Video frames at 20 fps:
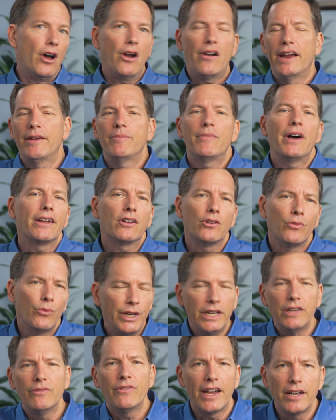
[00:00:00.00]
all right, Michael,
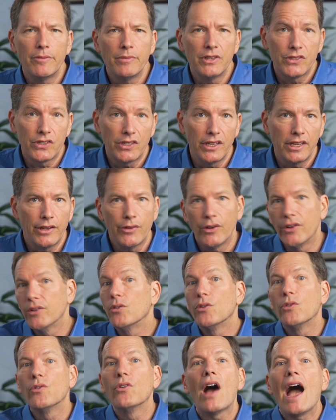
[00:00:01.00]
we need vitamin C.
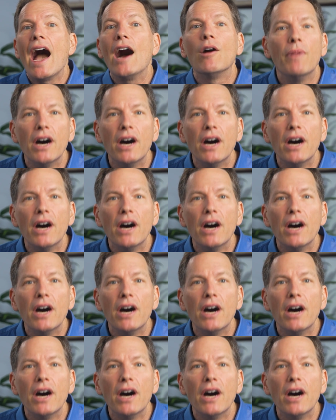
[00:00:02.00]
How